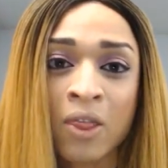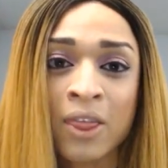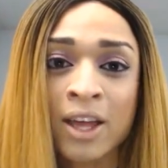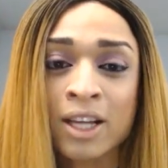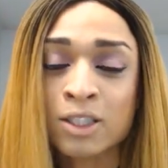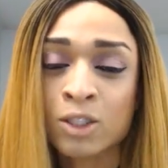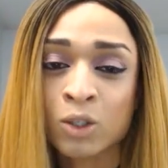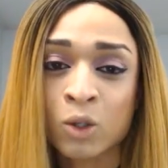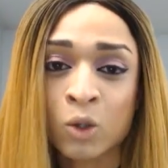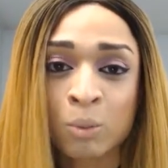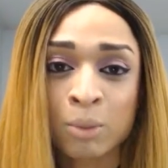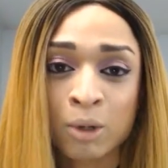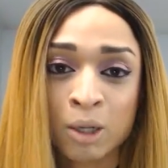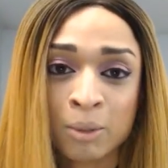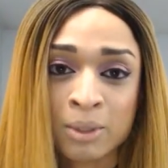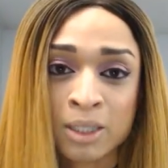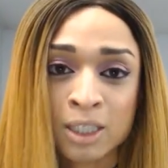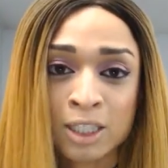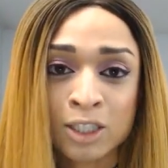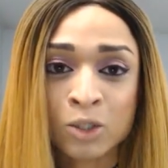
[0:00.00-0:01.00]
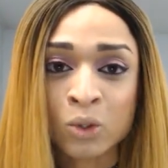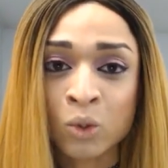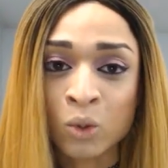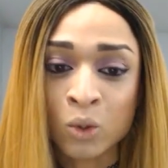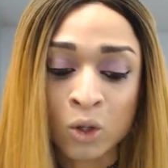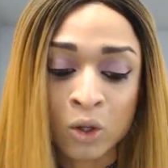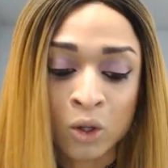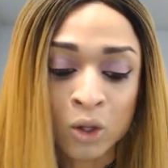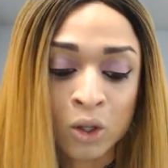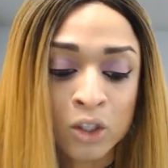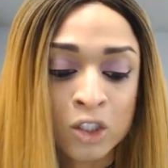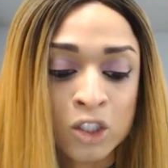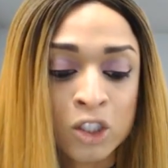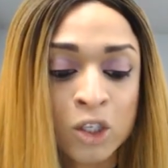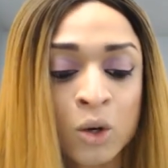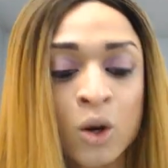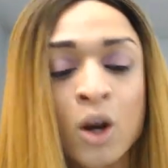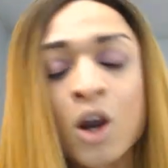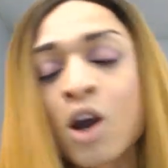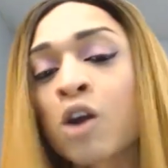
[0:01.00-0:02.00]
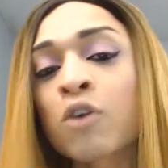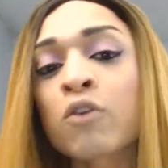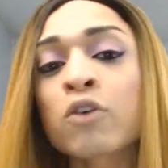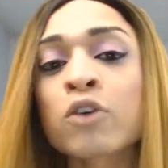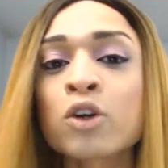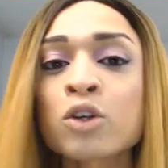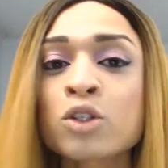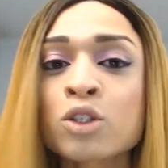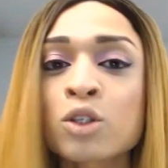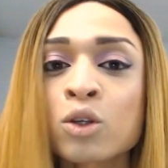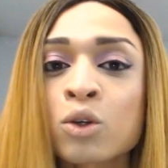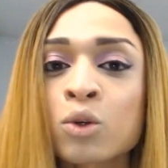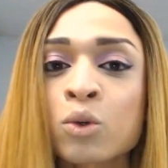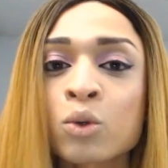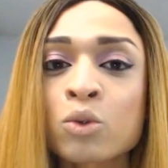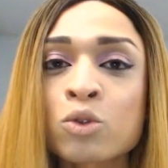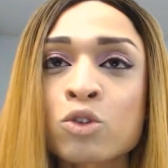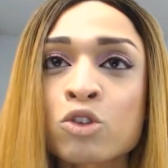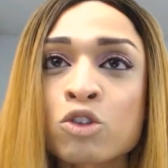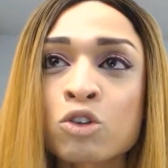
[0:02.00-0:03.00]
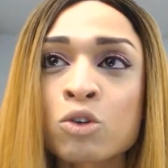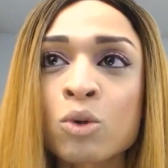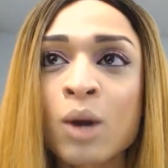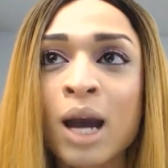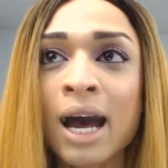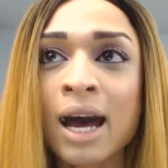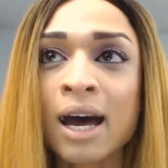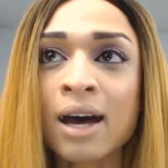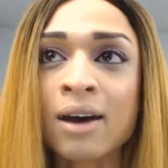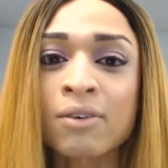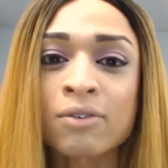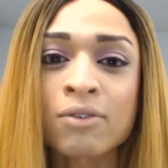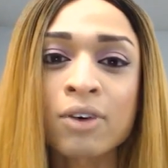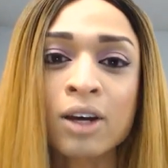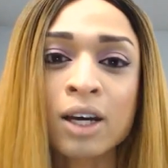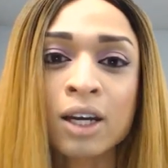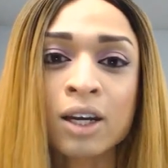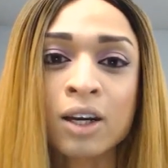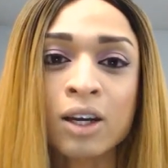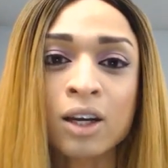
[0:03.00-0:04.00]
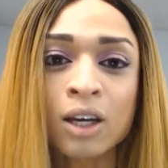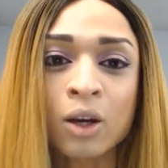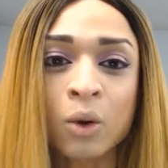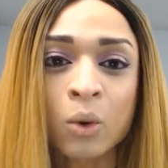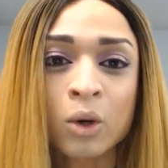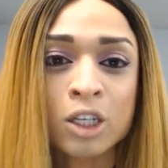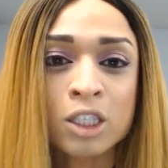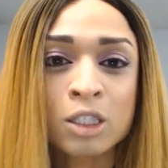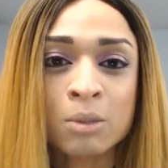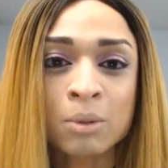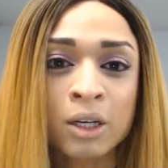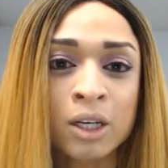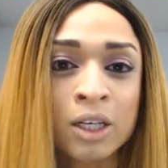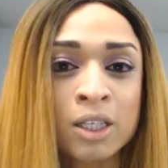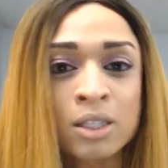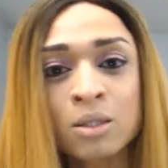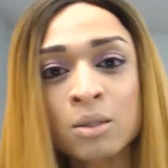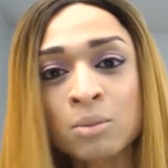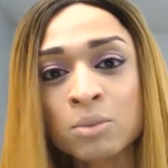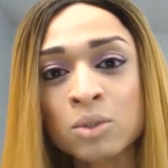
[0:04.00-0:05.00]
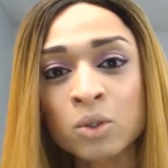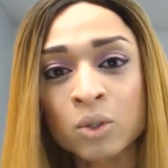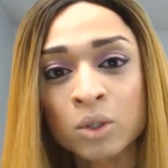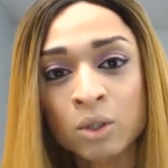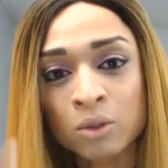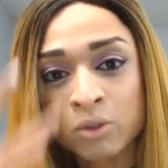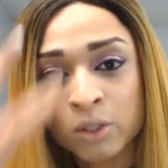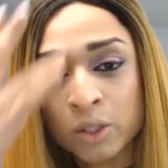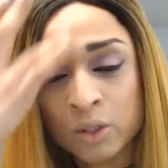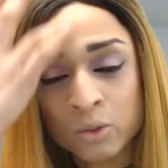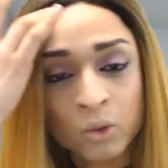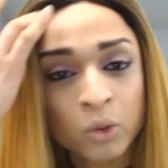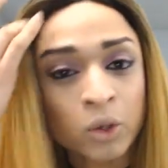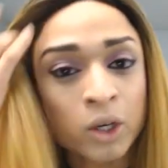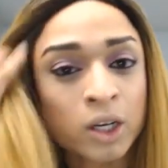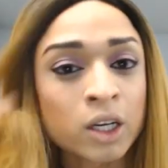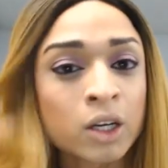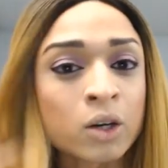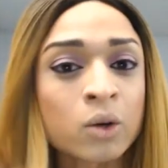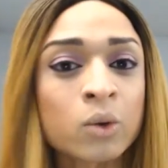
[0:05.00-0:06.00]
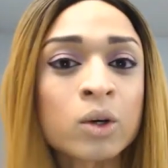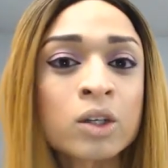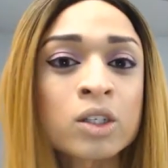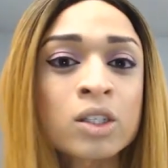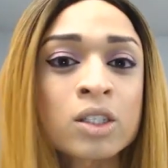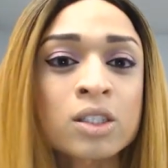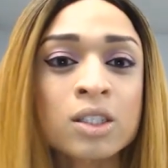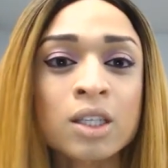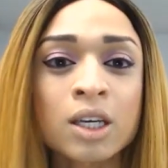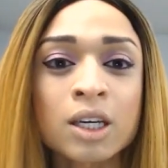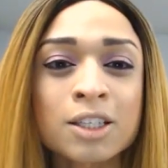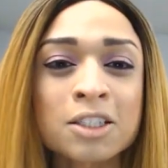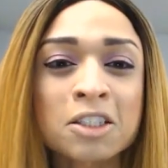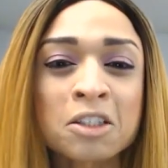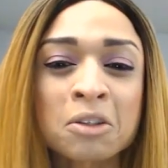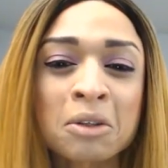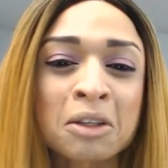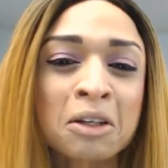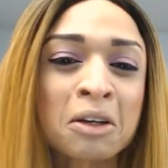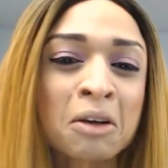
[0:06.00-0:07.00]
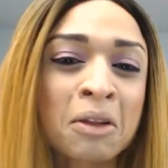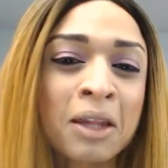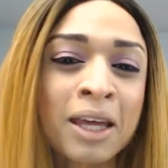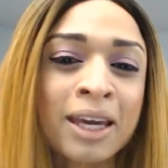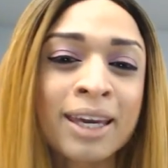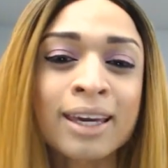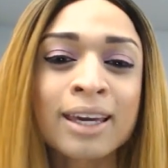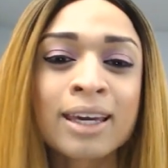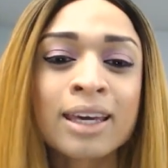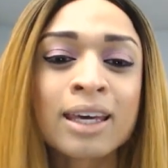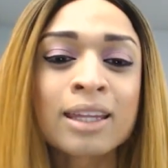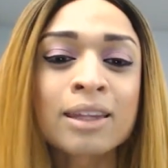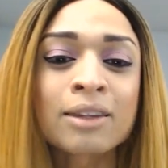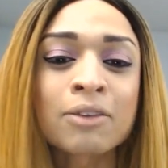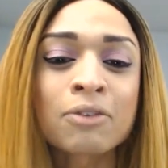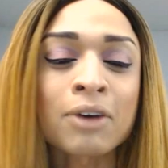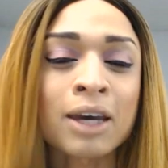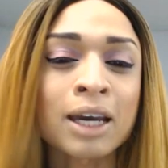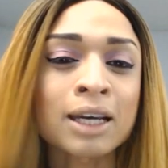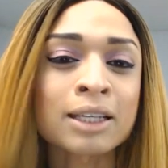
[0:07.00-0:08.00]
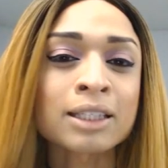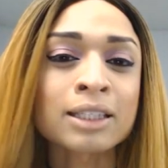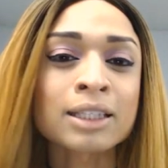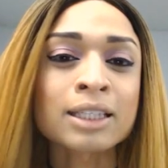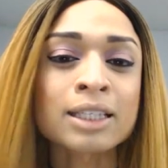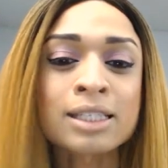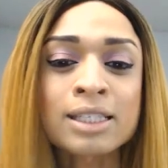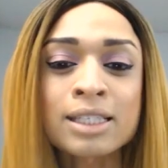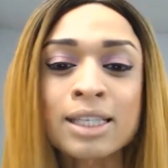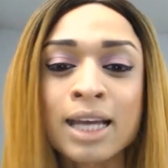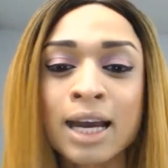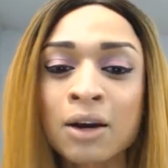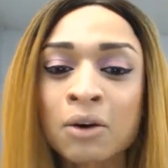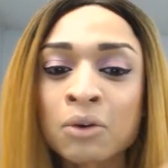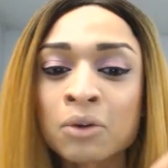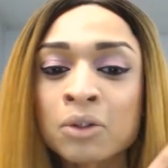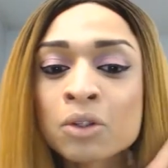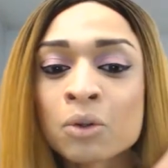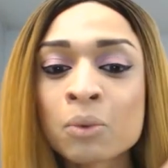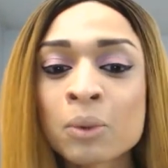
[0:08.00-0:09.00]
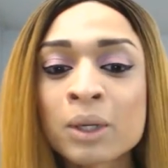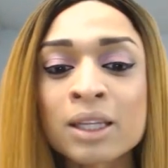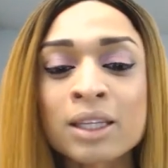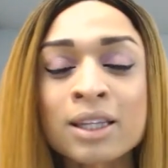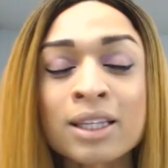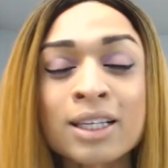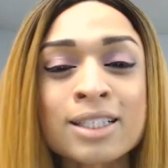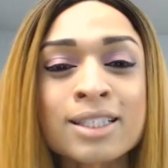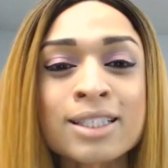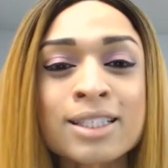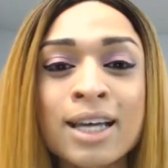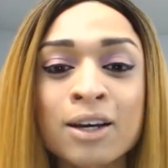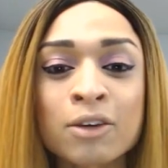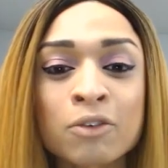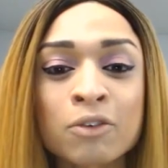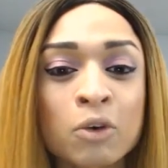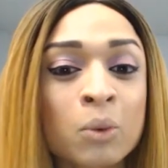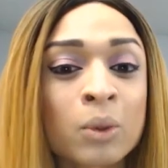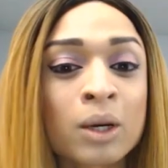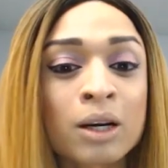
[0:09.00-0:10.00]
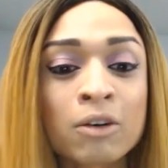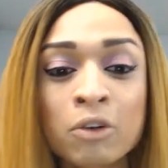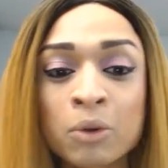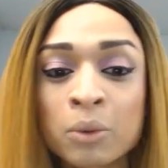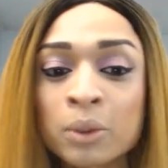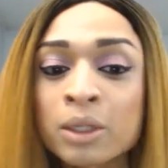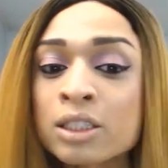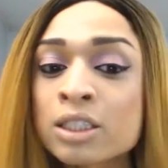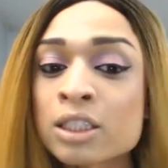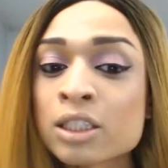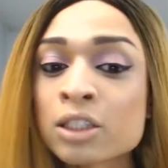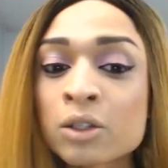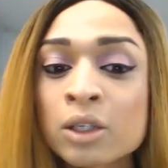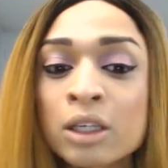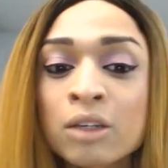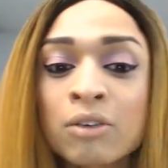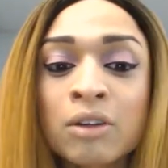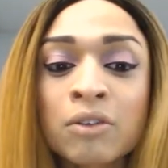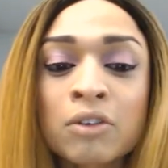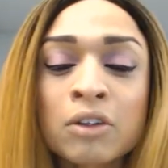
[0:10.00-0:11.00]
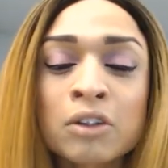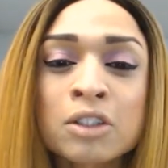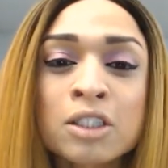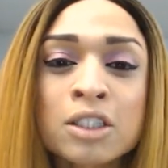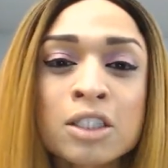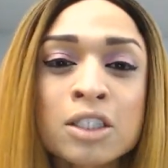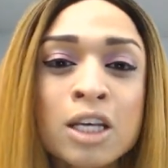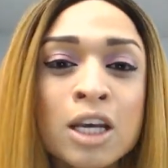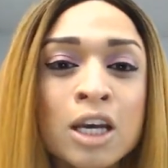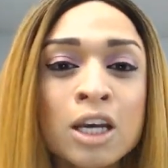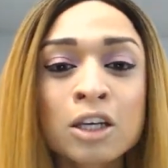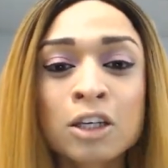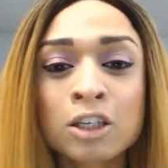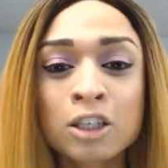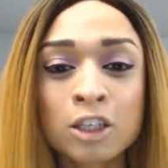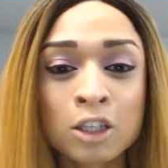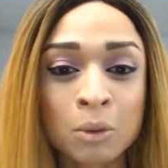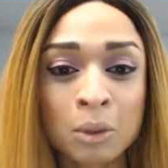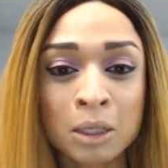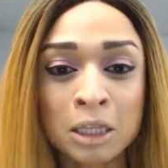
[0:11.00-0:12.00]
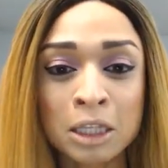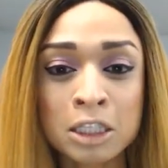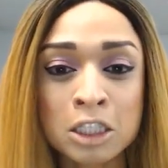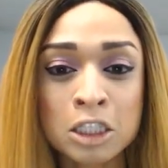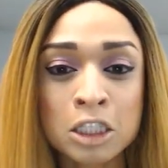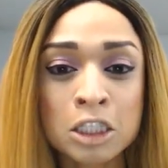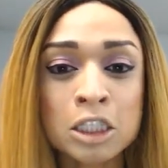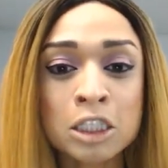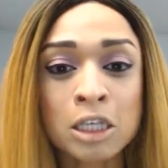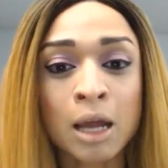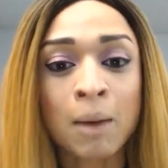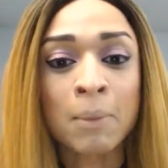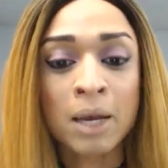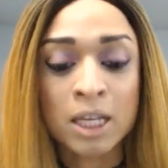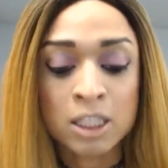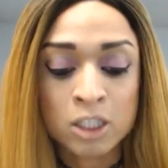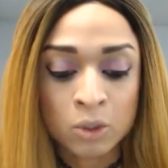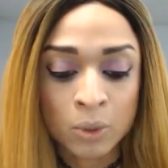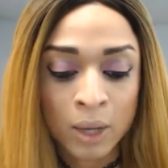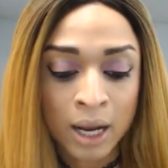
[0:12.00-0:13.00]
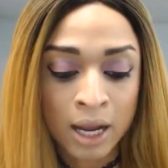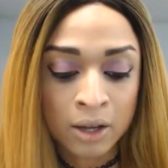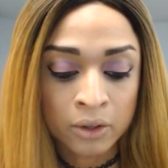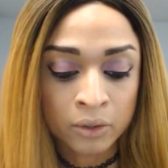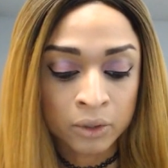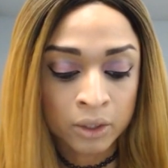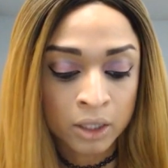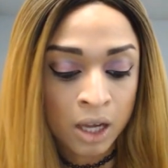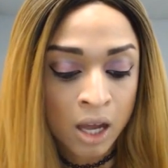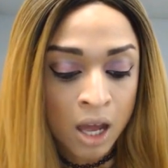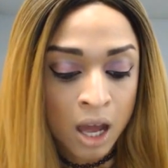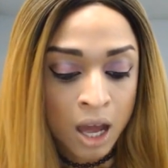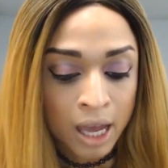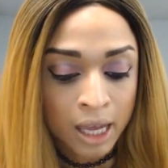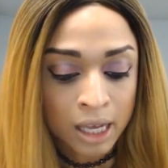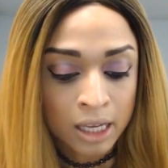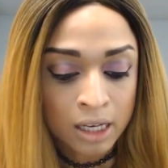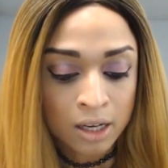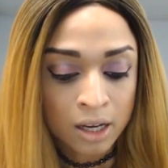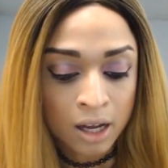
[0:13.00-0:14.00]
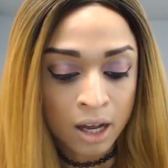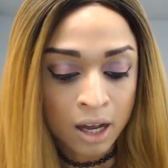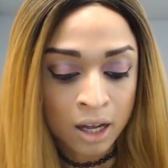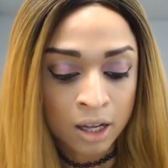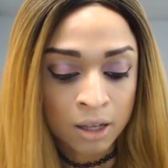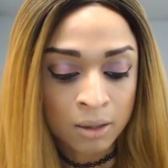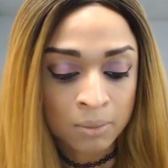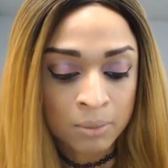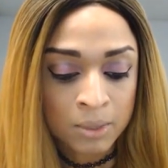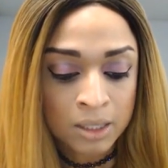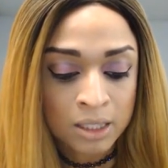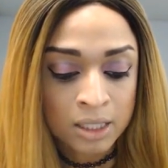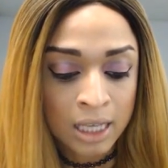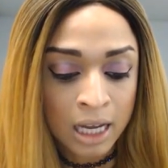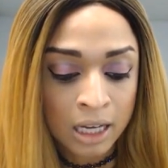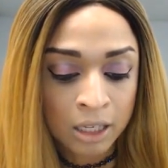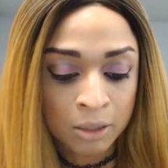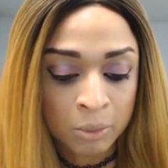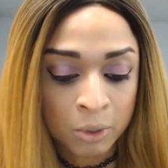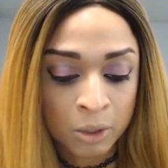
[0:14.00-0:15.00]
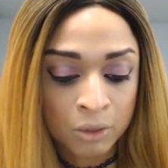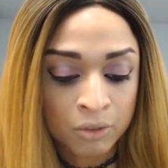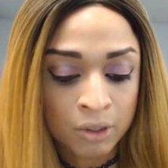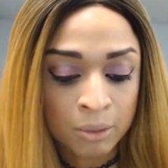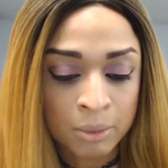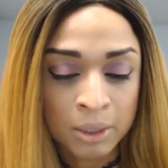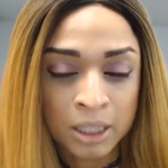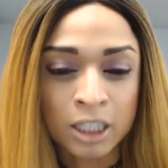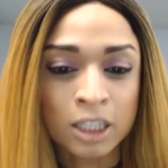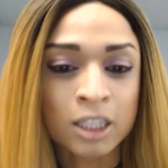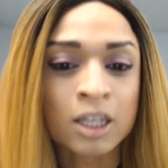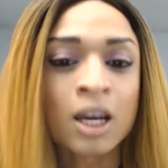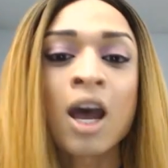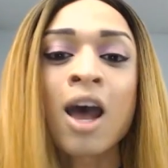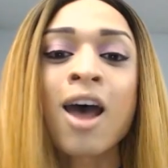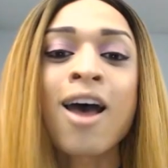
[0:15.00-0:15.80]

That's the whole purpose. That's the whole goal. So for those of you who do have or experience some sort of dysphoria, or just like generally don't like the fact that they sound the way that they sound for whatever reason, or even if they're just doing this just to mess around and sound more feminine,